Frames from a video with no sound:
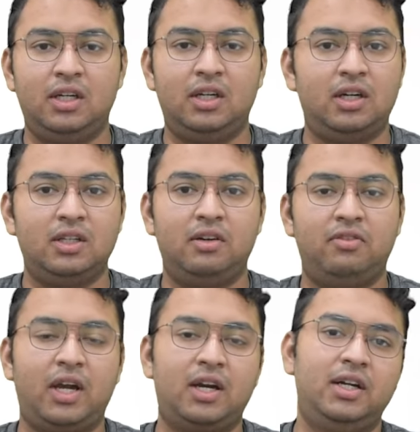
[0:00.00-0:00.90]
The
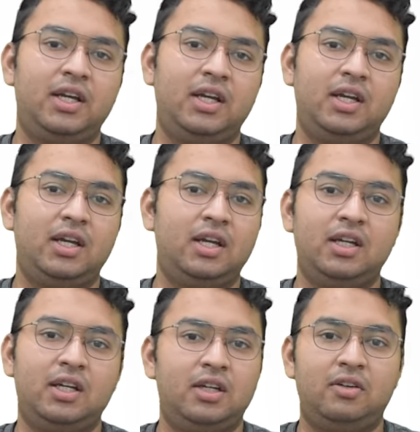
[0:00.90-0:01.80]

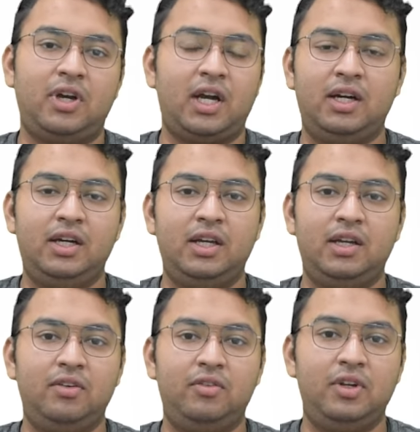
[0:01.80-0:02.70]

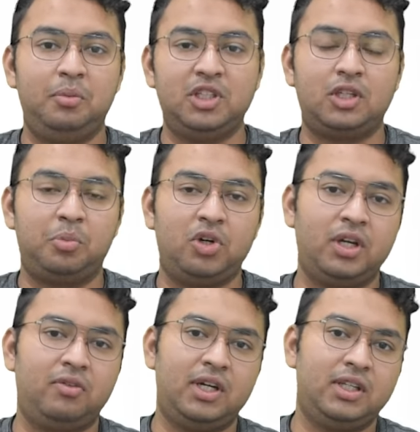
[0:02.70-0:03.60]
faculty will be
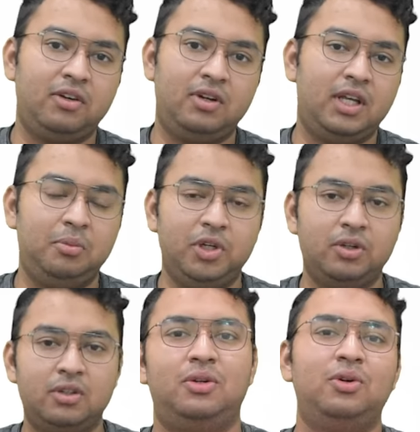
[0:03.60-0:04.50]
supportive and they will help
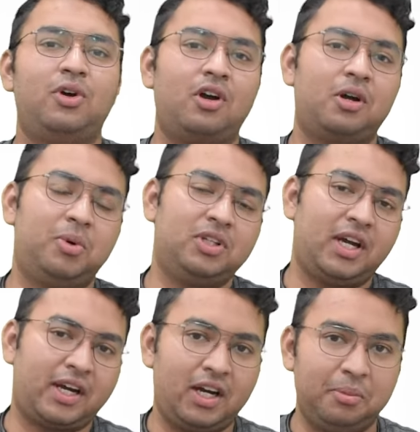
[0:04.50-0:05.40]
you. To talk about the
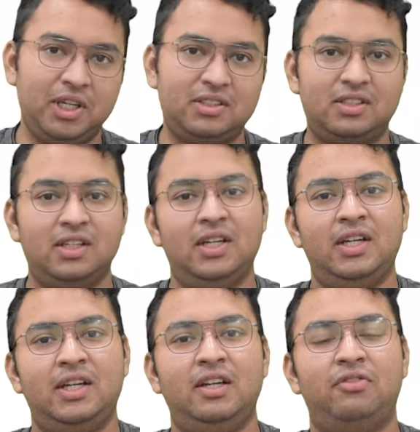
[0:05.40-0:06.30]
academics,
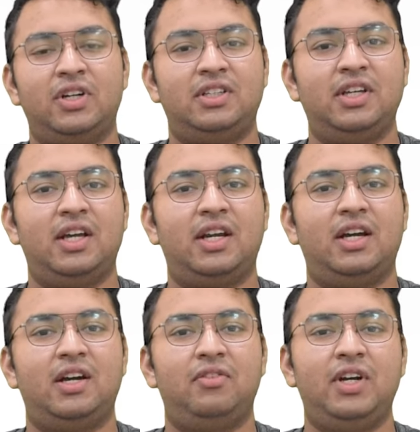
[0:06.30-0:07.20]
in first year,
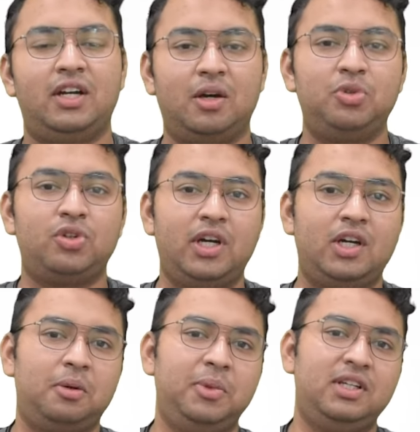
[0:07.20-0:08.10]
when it comes to
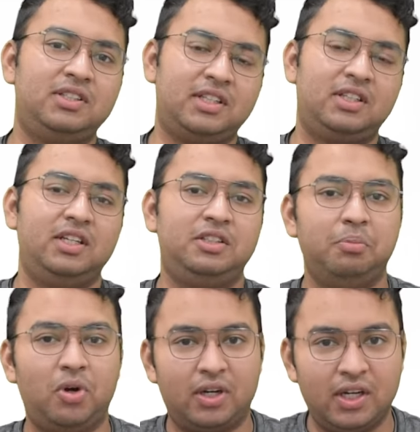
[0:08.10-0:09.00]
anatomy, dissection is
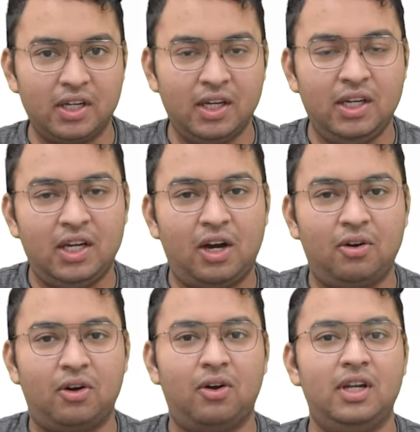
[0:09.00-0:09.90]
important.
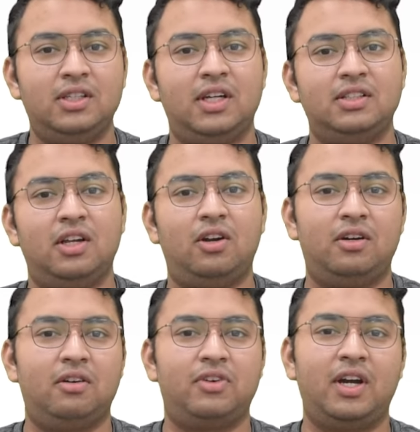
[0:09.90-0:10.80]
Our college has a
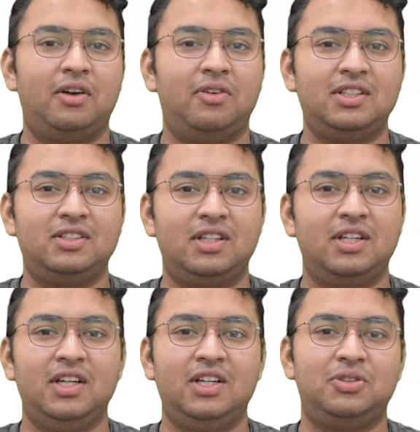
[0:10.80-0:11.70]
lot of cadavers,
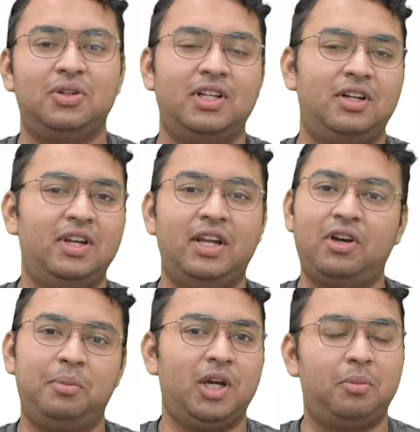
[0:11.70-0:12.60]
so that will
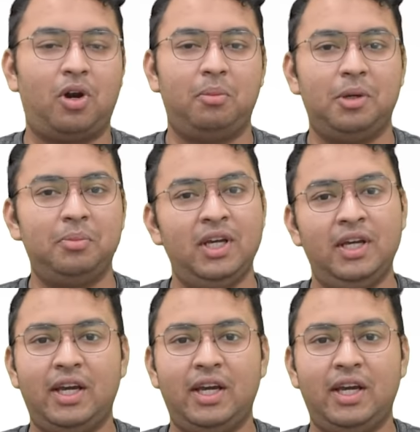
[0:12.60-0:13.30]
never be a problem.